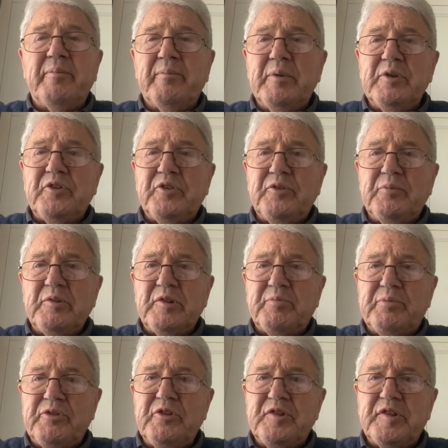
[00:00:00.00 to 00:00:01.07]
which was
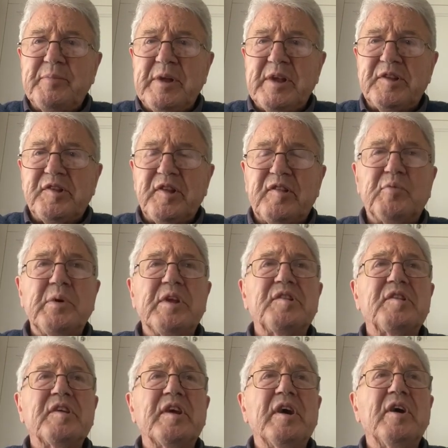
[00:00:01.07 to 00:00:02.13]
produced about 6
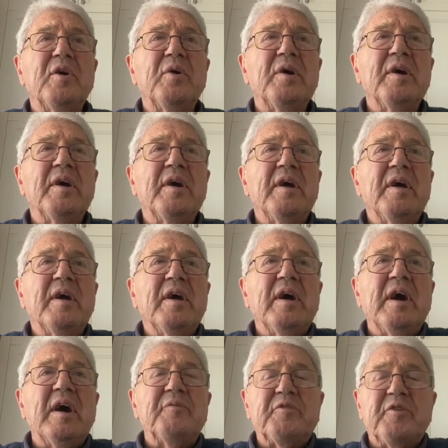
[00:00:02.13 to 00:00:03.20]
weeks ago
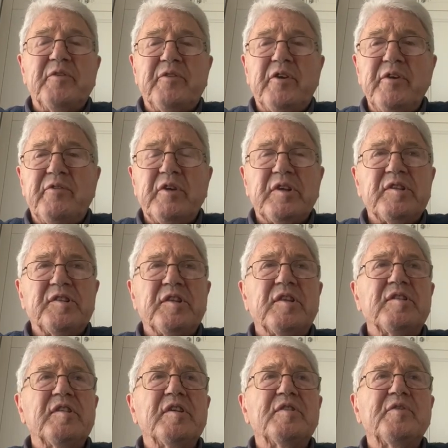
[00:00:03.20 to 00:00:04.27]
after a very
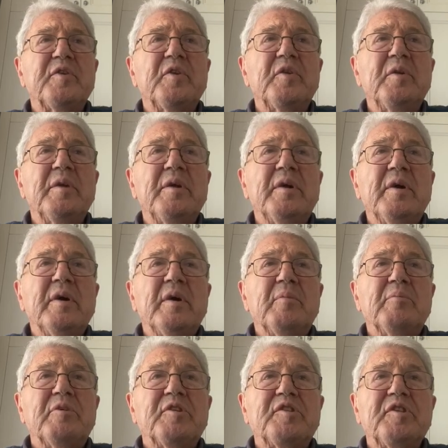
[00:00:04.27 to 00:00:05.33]
successful
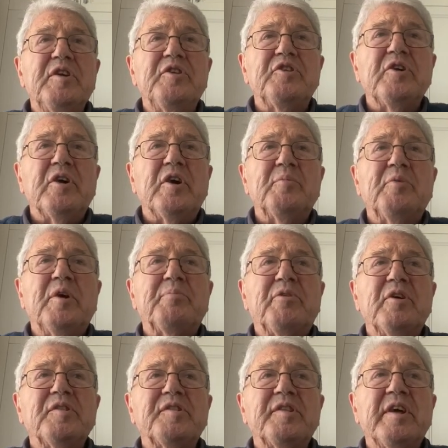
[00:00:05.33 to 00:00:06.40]
procedure on my
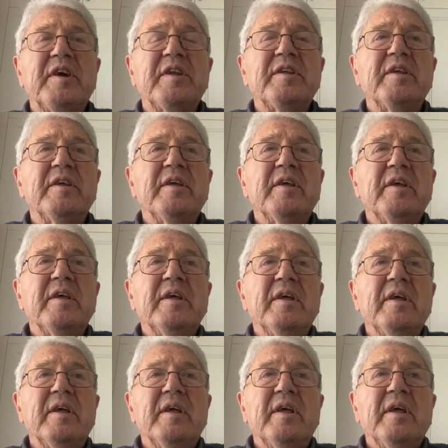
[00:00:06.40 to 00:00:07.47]
prostate.
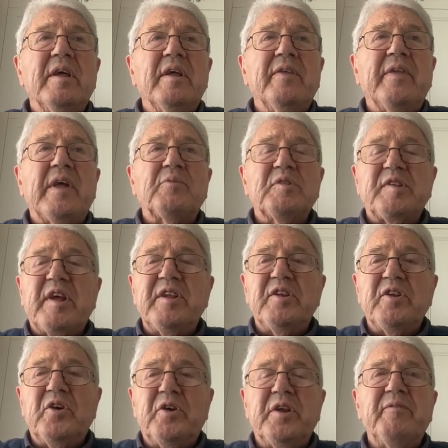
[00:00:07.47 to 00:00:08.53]
That was a
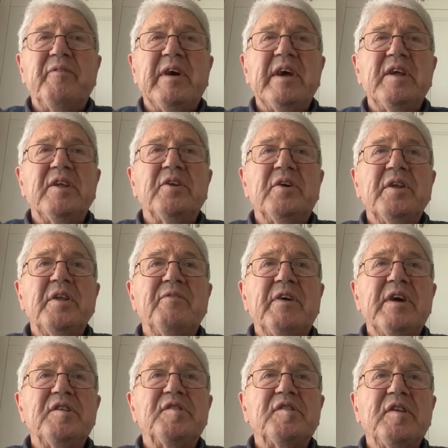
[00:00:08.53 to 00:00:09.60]

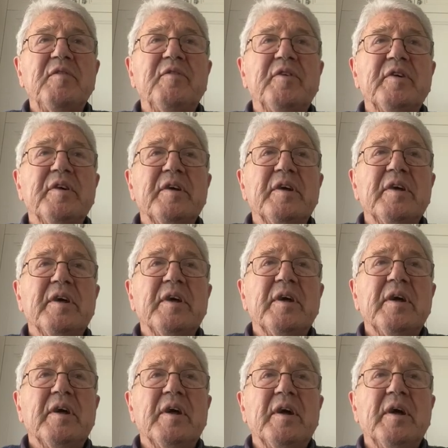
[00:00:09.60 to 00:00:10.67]
non-invasive,
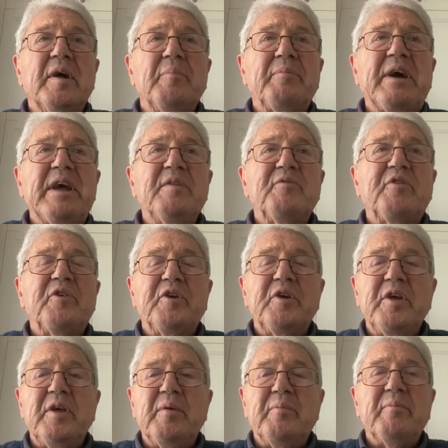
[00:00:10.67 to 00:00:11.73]

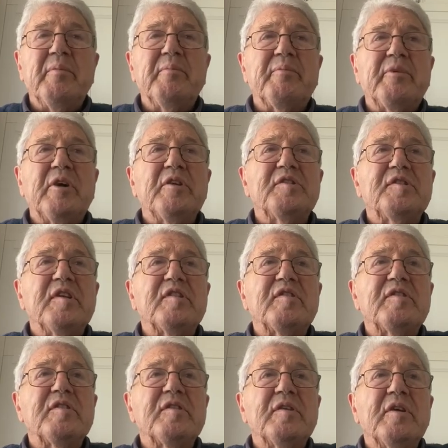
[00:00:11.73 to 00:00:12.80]
pain-free process
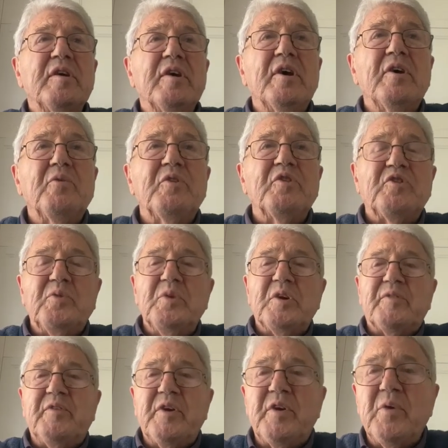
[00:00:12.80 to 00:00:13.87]
which worked
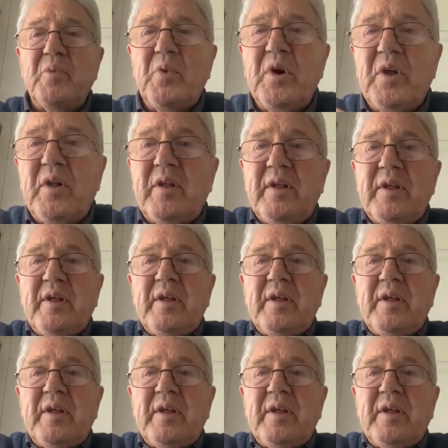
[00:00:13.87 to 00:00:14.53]
very well.